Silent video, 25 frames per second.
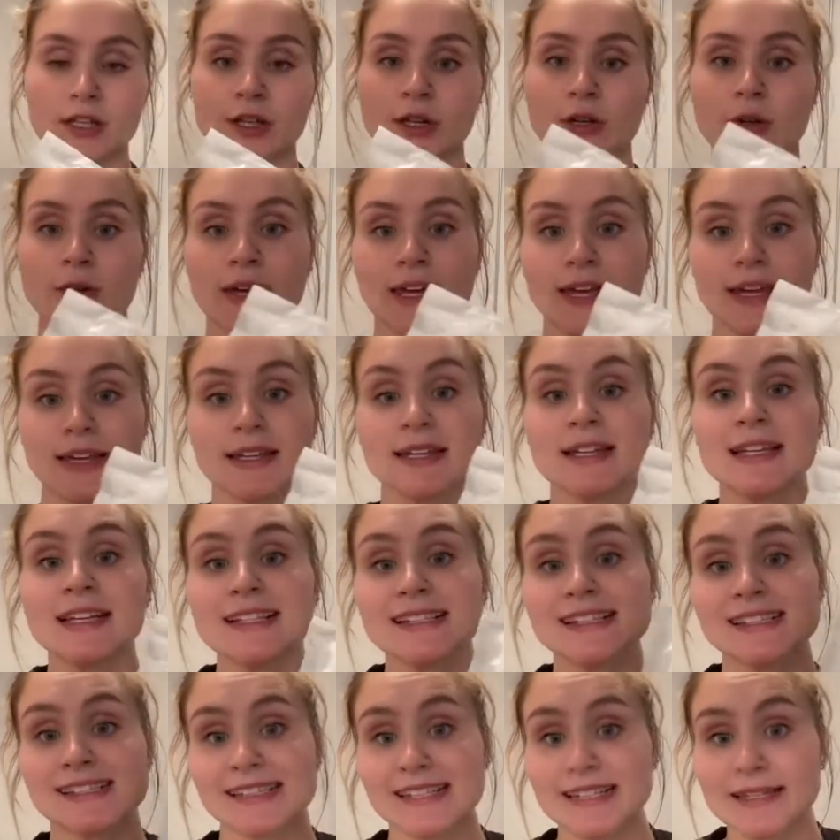Okay,
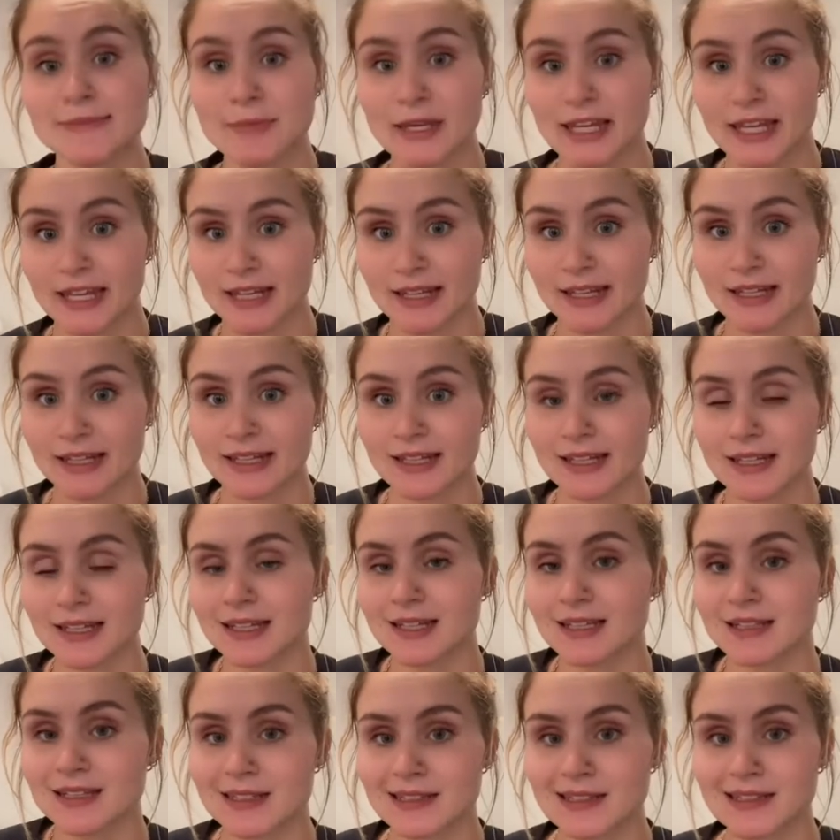semen
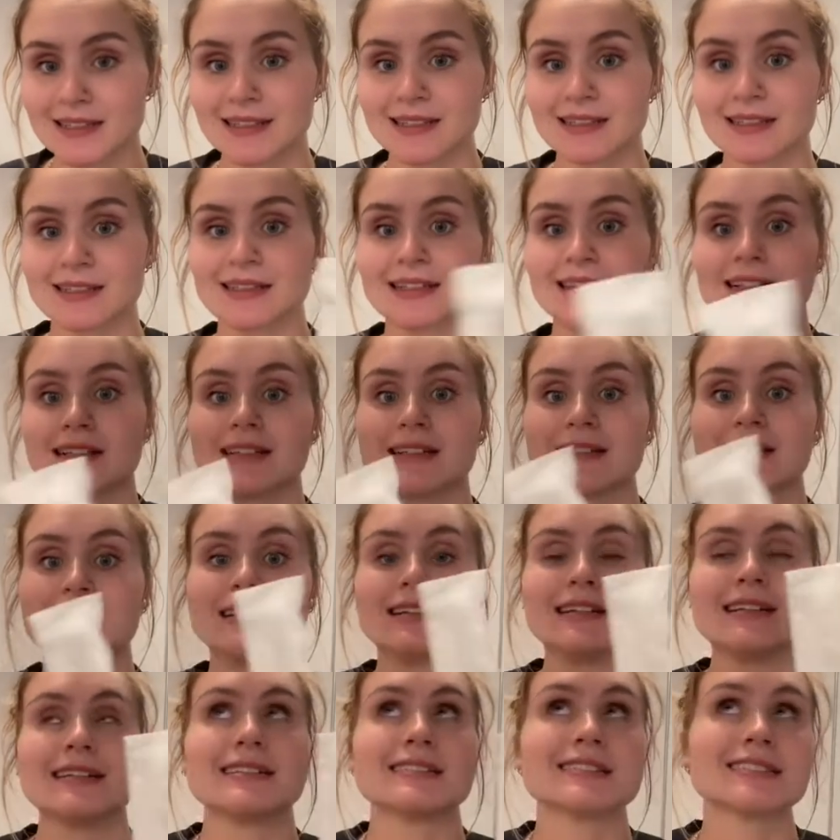
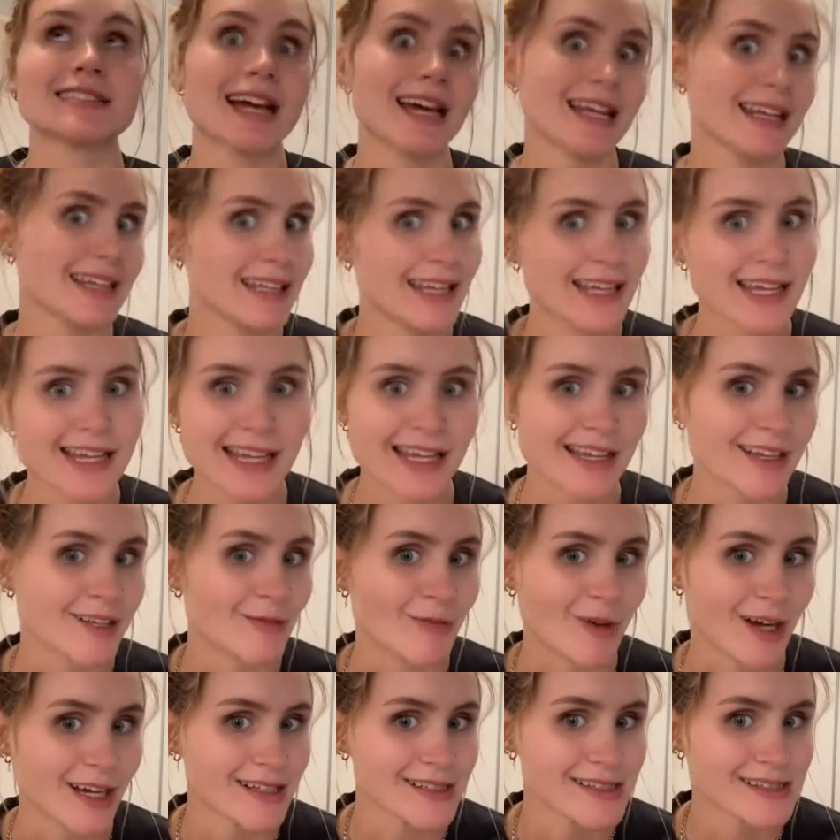is kind of like egg
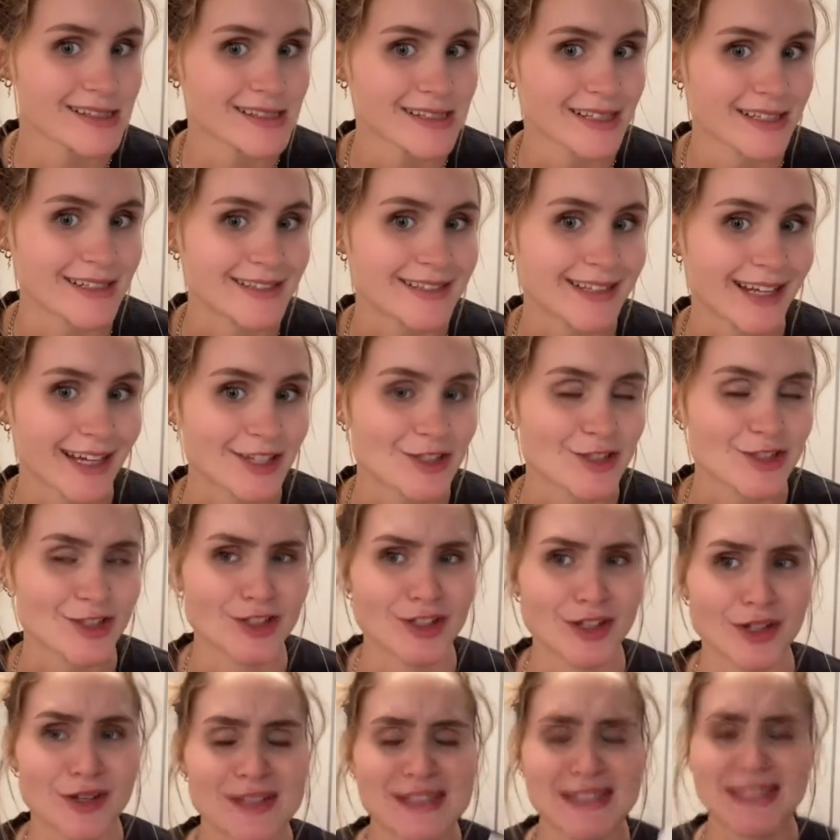whites in texture. You
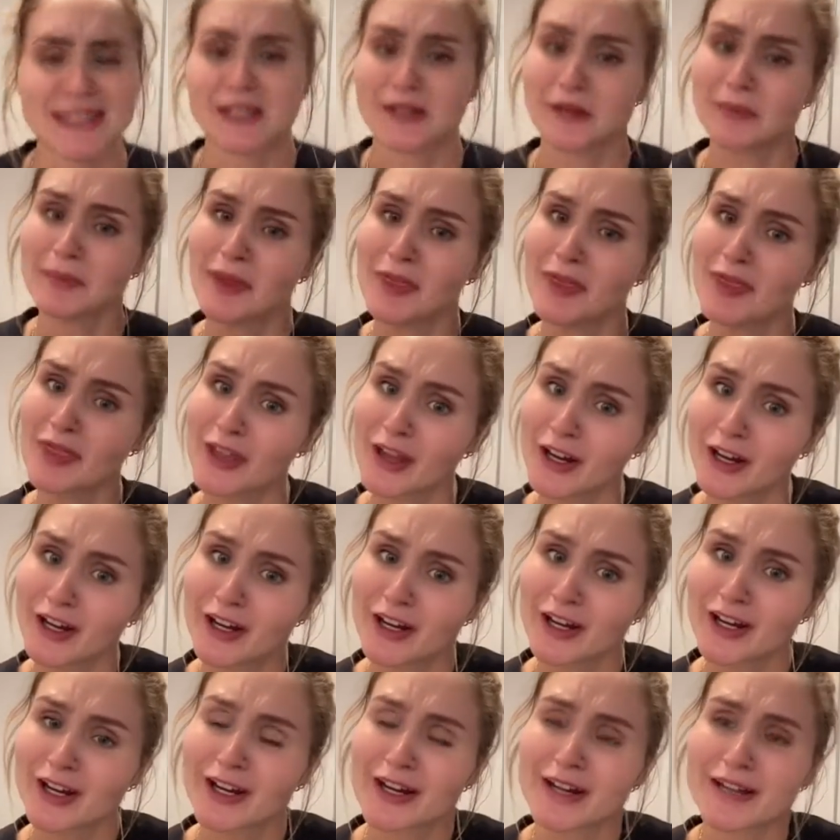know, it's a little bit
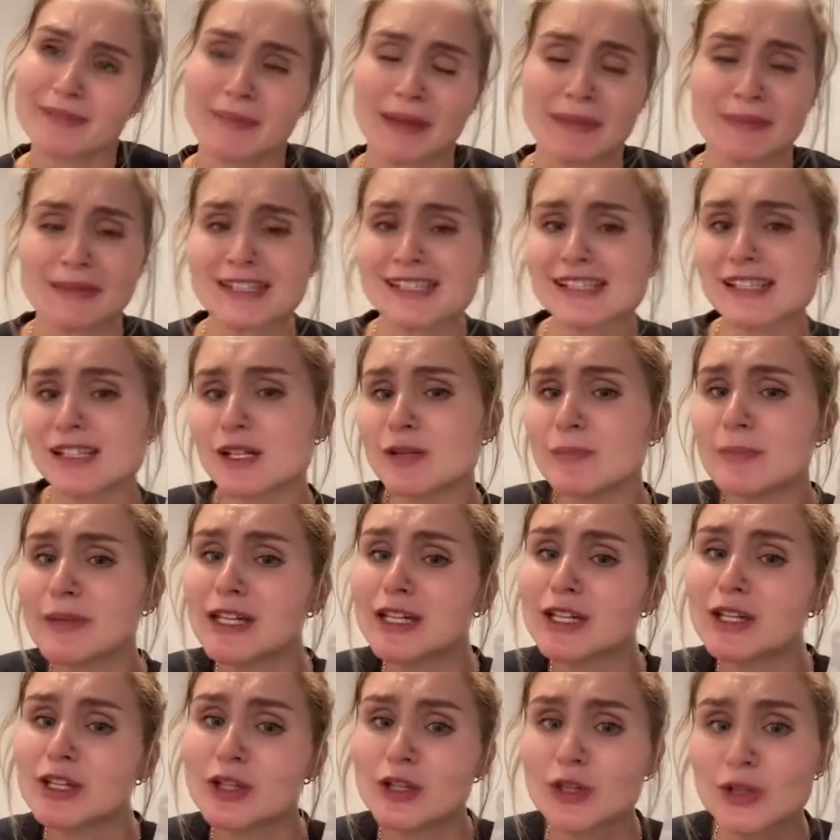thicker, maybe it's a little
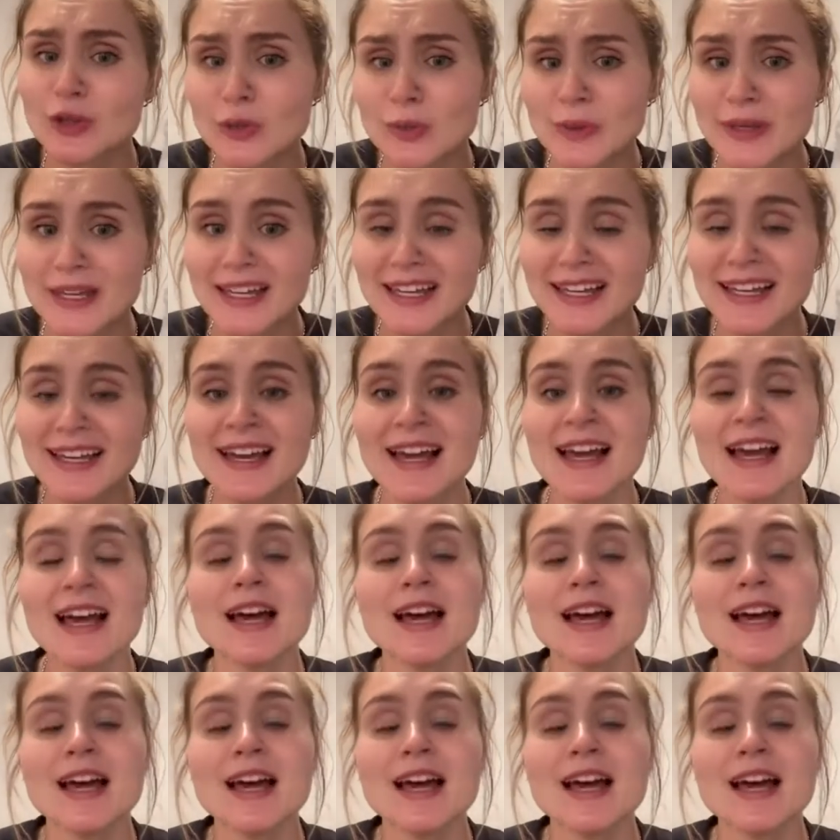bit gooey.